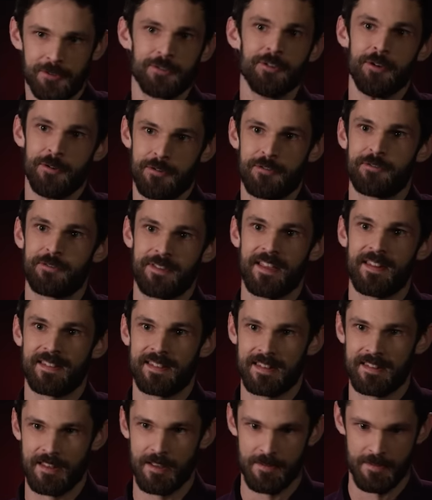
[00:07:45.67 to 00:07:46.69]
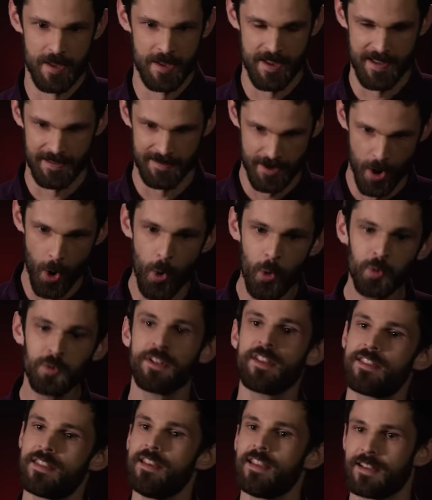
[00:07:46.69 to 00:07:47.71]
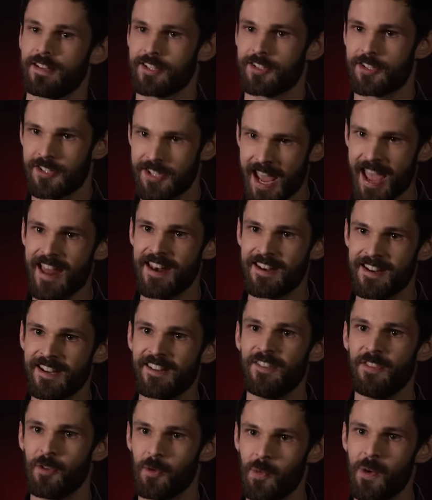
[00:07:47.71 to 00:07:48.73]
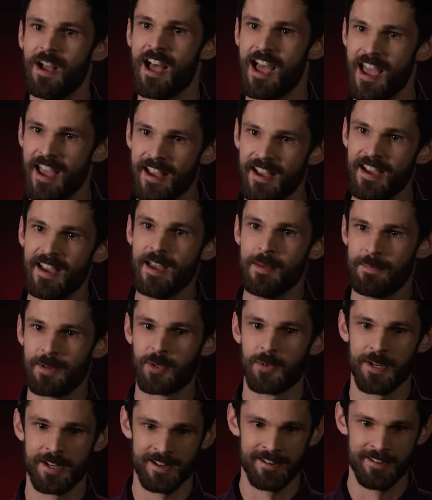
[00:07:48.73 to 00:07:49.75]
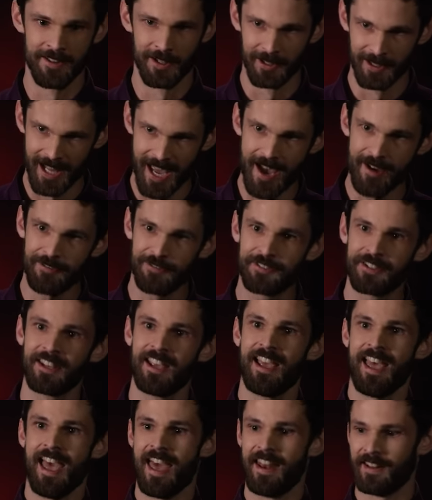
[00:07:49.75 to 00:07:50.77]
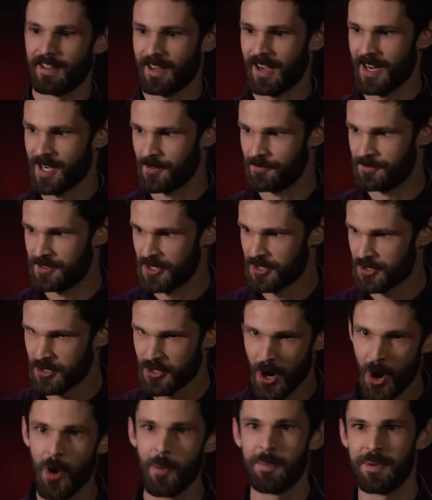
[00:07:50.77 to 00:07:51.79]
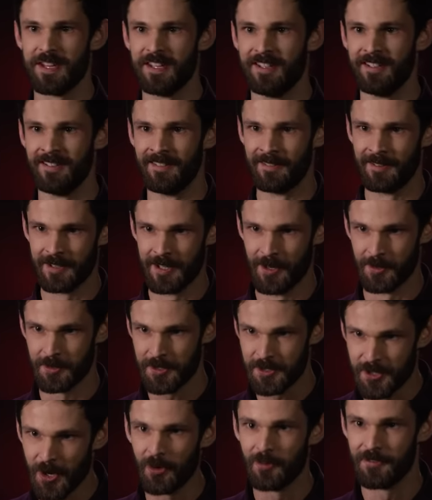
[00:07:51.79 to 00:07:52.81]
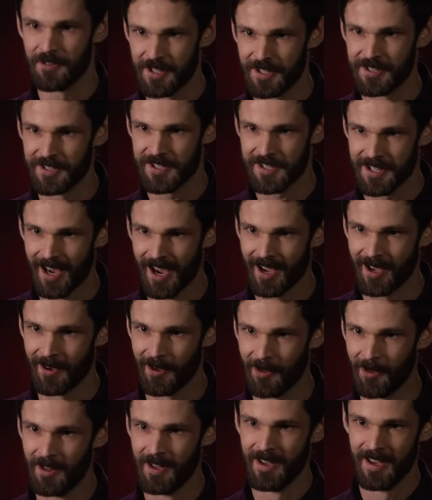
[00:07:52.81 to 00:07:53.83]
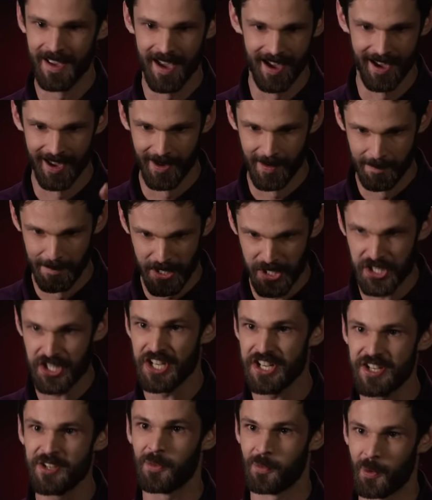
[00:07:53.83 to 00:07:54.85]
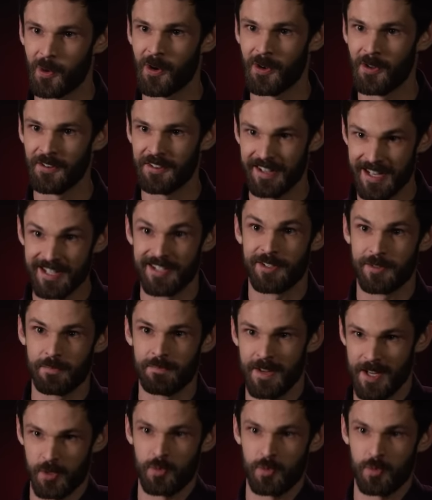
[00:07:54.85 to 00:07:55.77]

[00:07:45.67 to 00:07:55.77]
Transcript: truth that the only thing standing in the way between the left and a kind of dystopian, you know, Soviet-style machine world is